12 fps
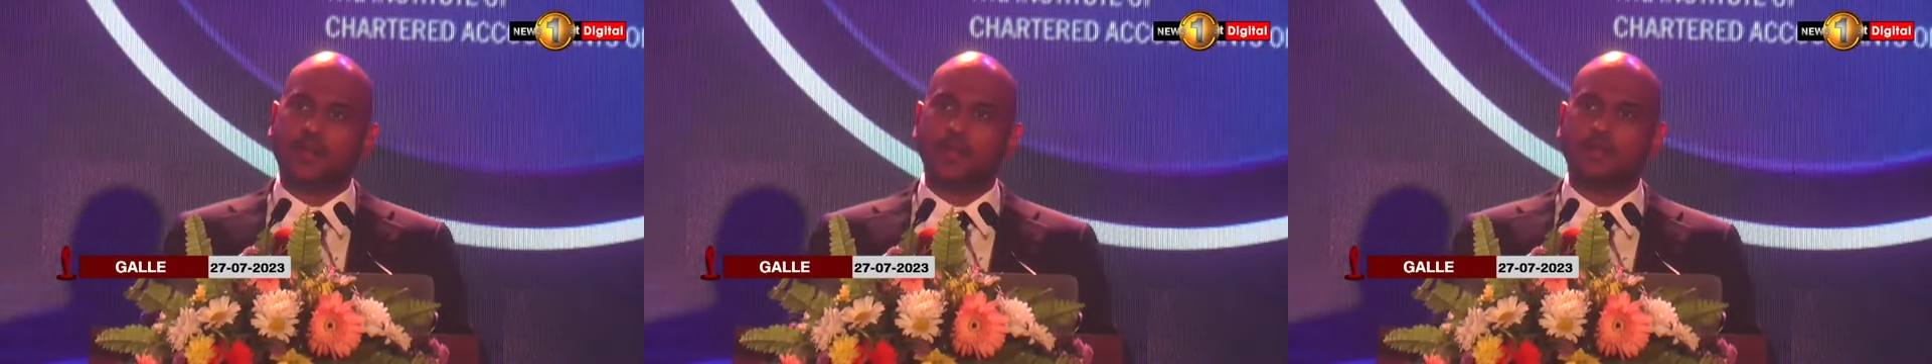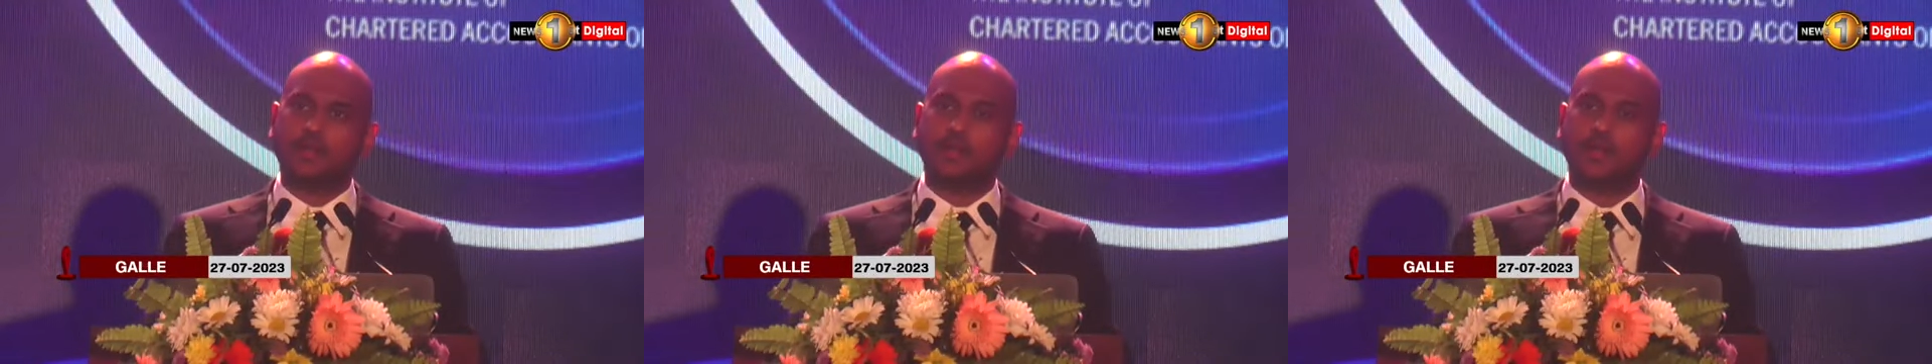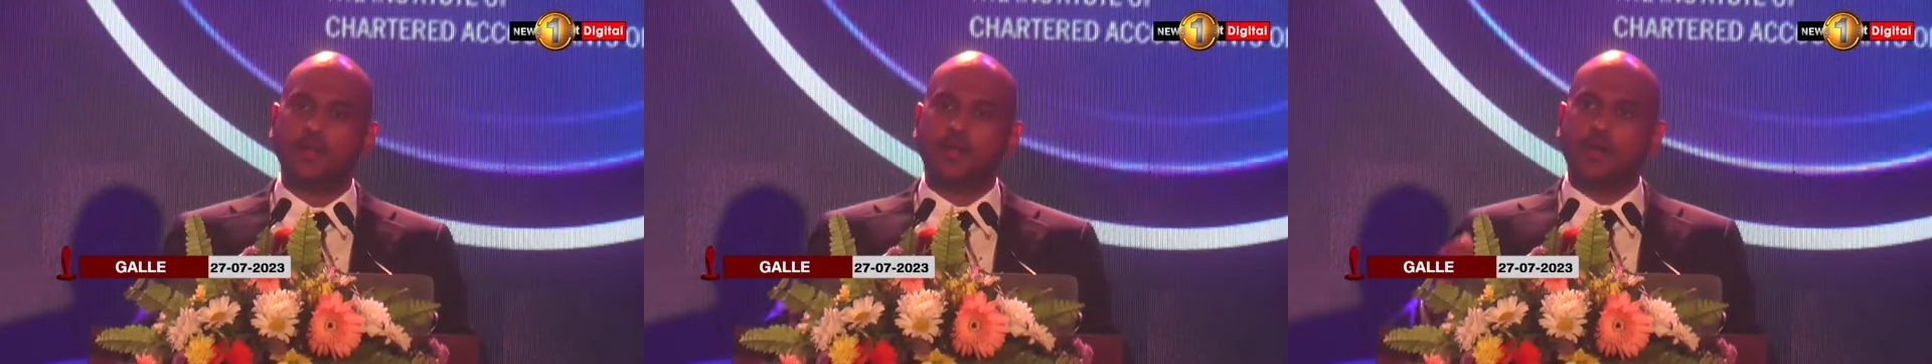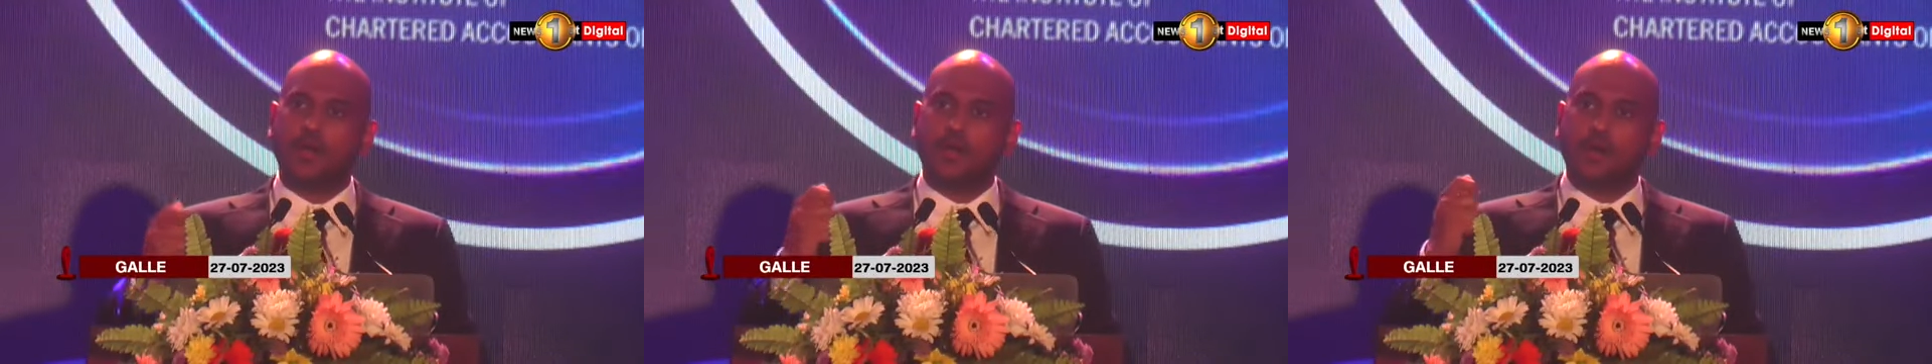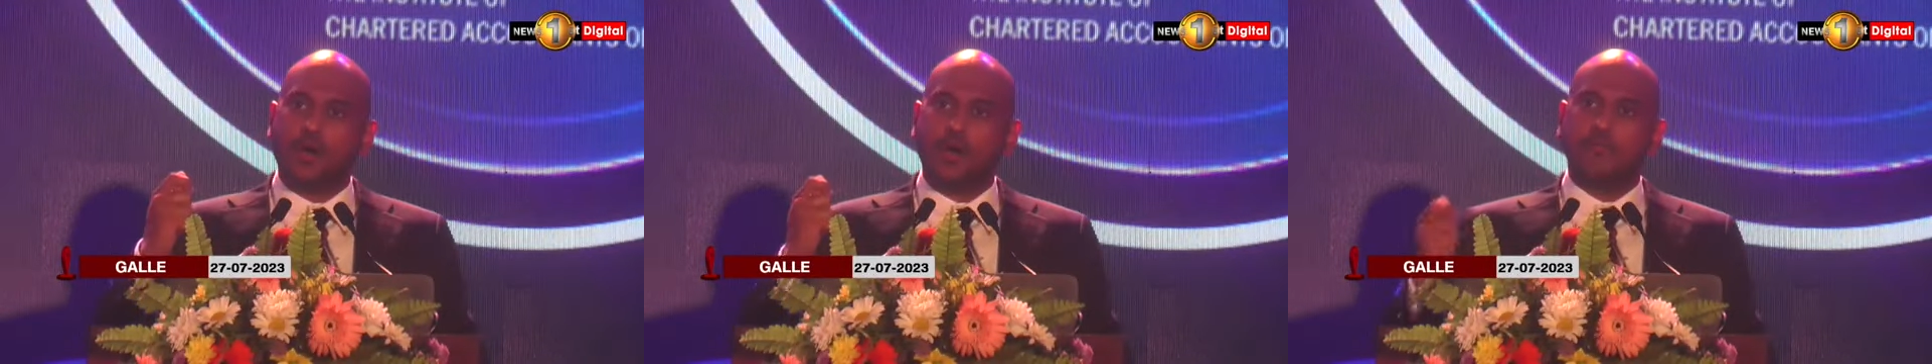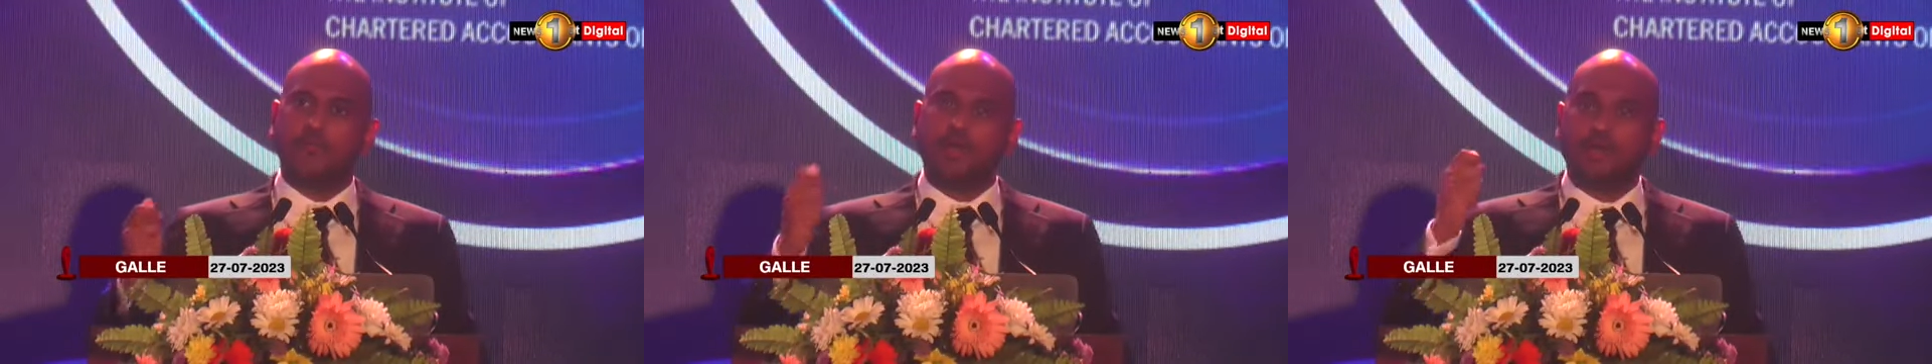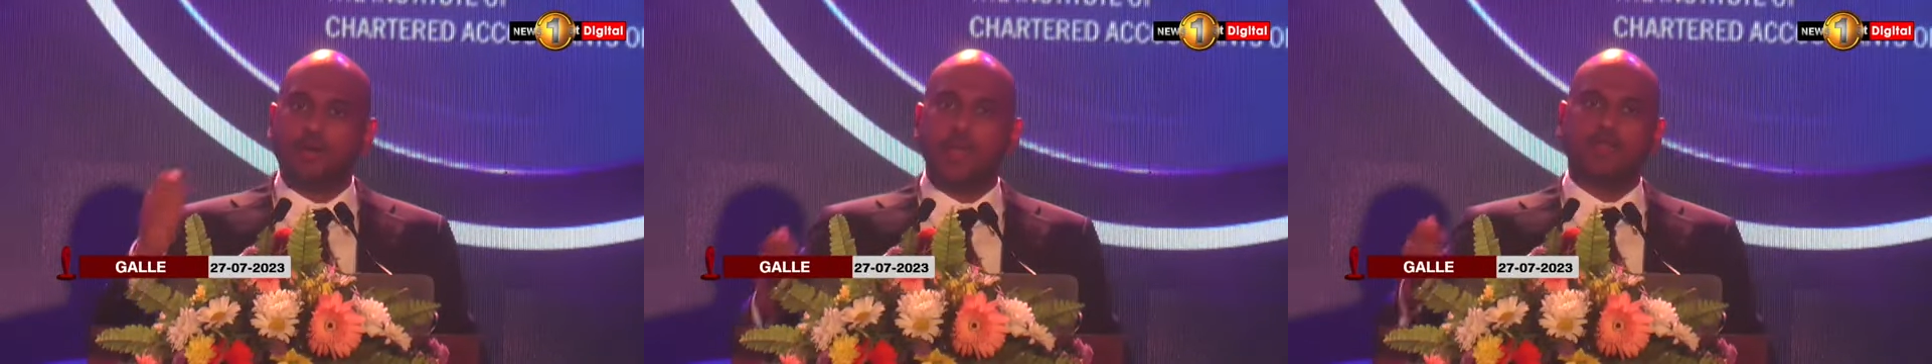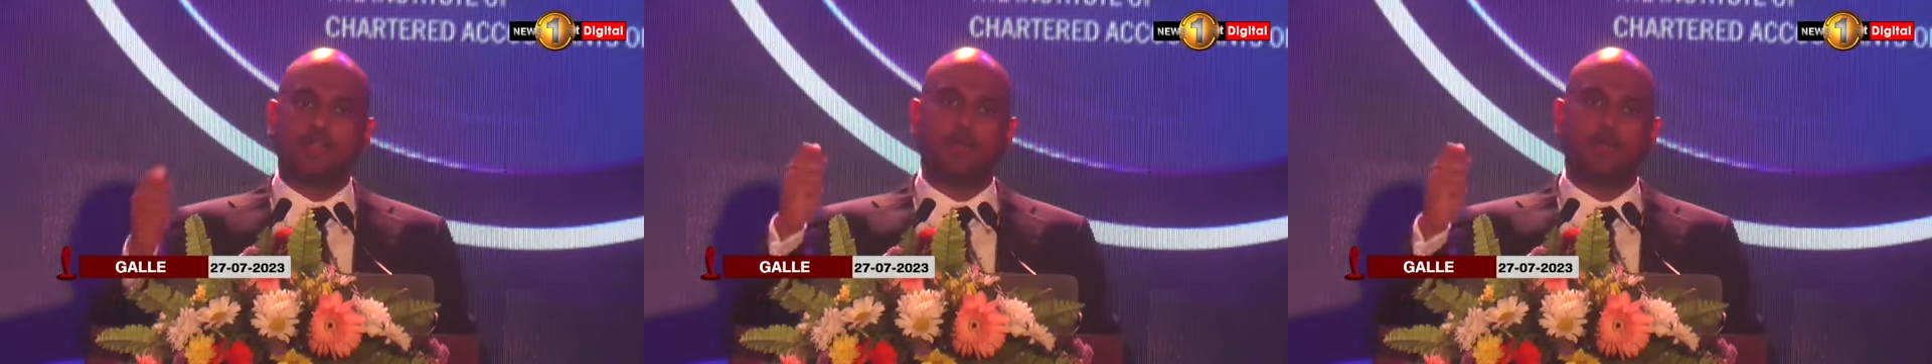country on the right